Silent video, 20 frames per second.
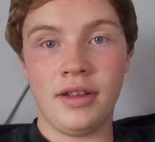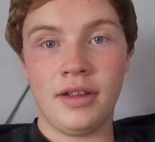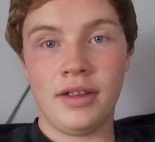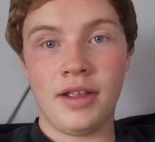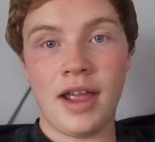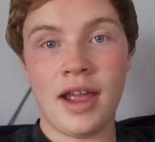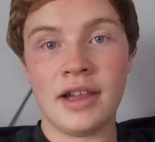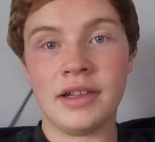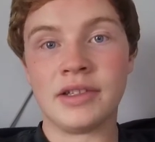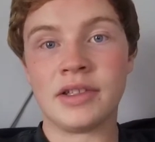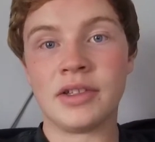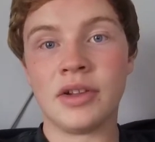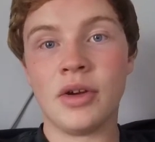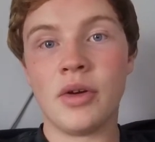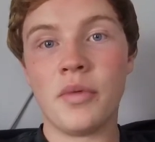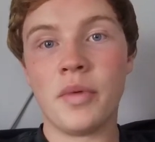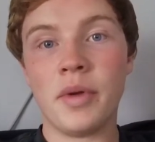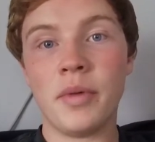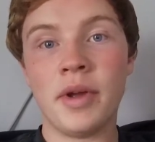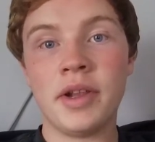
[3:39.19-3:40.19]
And
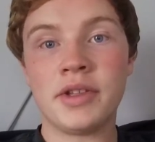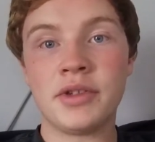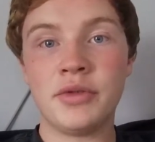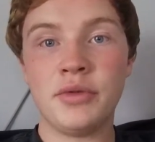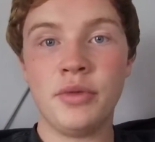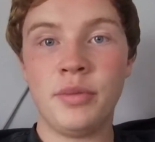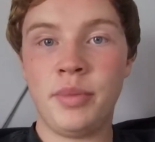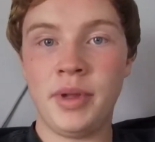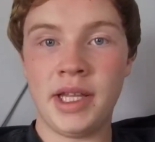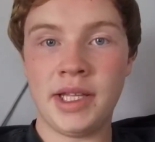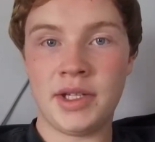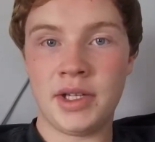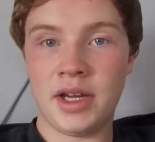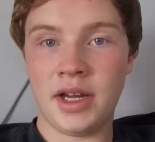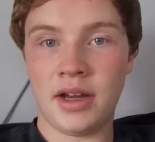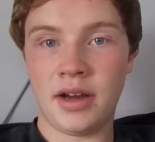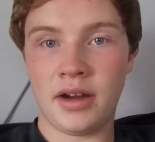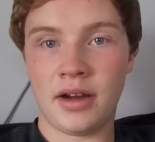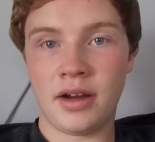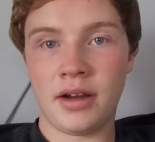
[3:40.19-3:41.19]
so we went to a beach
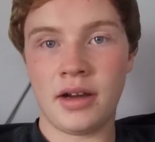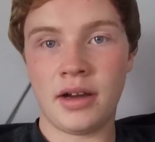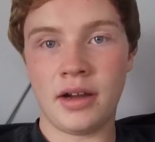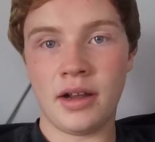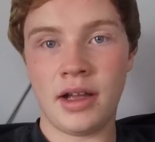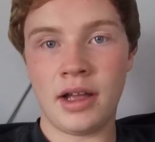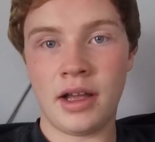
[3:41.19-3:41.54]
here